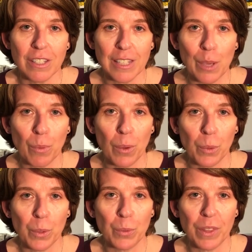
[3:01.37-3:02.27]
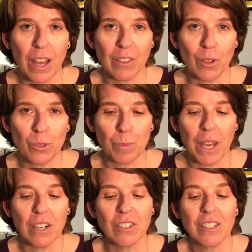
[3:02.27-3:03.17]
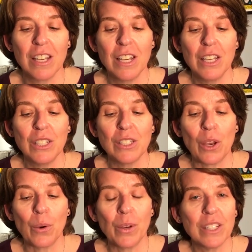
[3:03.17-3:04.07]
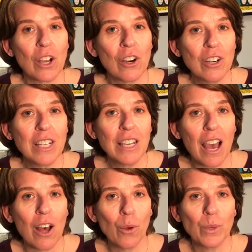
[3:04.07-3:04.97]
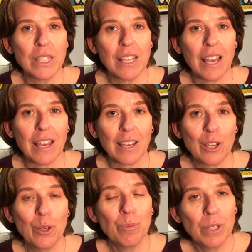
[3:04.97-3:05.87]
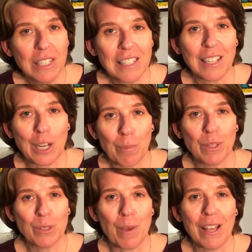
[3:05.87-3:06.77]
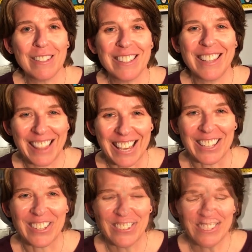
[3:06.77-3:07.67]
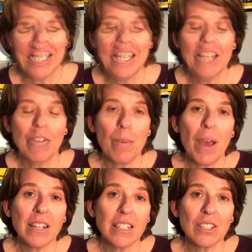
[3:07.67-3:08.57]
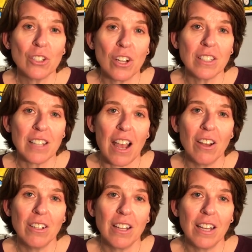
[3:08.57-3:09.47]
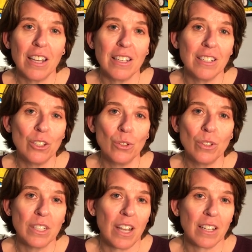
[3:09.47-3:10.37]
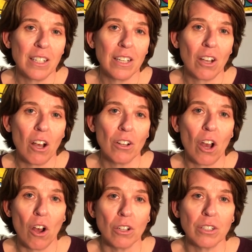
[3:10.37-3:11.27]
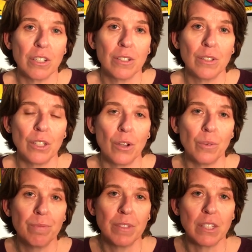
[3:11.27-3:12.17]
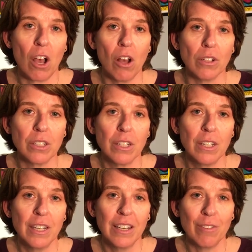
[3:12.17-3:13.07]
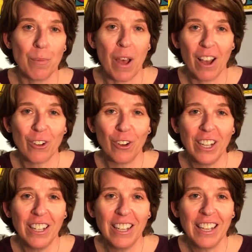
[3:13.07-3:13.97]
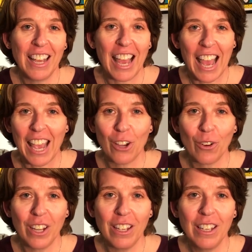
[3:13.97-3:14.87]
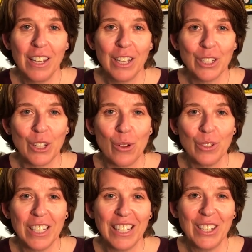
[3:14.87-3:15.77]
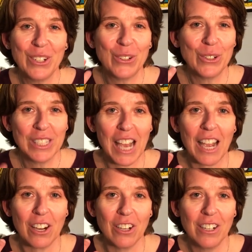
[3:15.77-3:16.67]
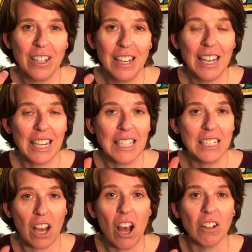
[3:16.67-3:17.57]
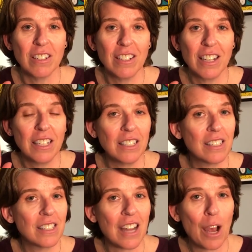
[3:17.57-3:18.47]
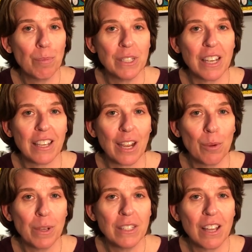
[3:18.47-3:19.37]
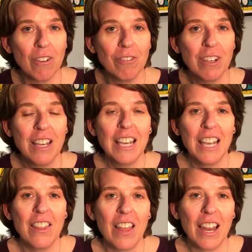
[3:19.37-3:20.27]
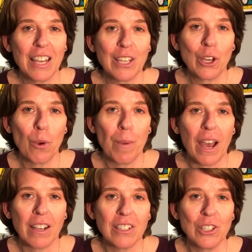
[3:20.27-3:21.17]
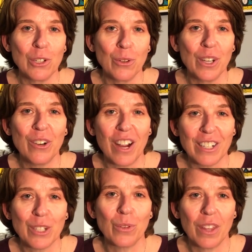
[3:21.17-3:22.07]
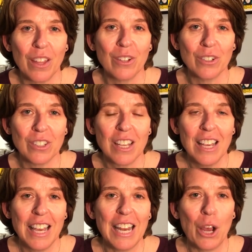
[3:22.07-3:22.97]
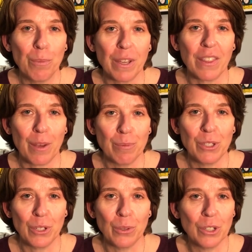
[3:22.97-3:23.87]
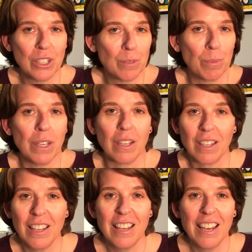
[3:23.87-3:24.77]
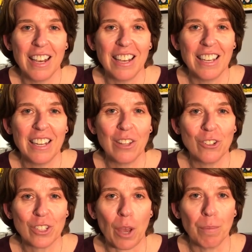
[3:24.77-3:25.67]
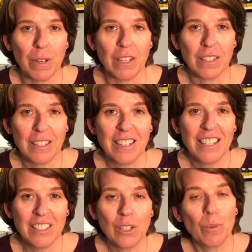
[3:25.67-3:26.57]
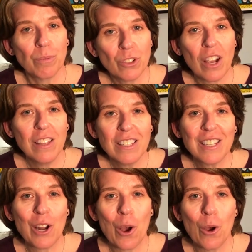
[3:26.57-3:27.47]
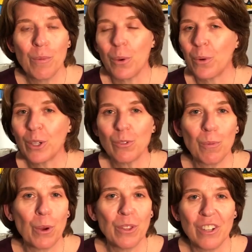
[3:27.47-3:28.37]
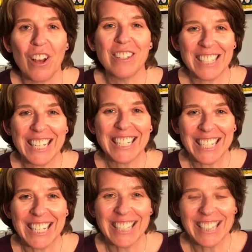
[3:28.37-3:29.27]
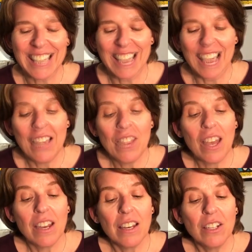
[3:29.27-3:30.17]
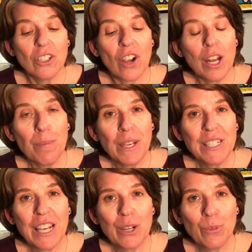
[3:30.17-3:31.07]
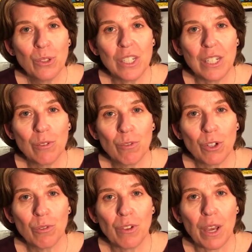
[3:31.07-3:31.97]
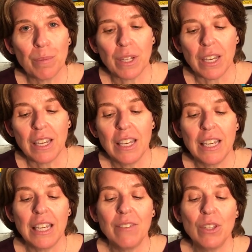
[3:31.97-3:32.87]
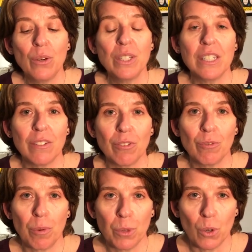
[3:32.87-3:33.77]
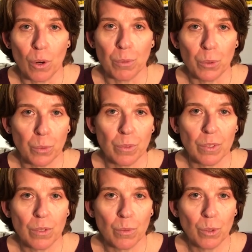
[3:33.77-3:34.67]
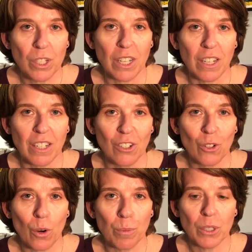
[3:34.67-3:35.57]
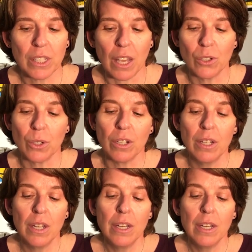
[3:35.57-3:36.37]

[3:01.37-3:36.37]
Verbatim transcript: the same way we would without those manners. So it's harder to yell when saying, please clean up this mess, thank you. If I'm acting stressed out, I use a technique called halt. So it's halt. If I'm hungry, angry, lonely, or tired, I need to halt. I need to stop and take care of myself, and then I can go back to interacting with others and helping them too, or just being uh, in others' company. So try this at home. It works for both adults and kids. And then try to maintain a routine for your family, even though it's different from your normal routine and your normal schedule.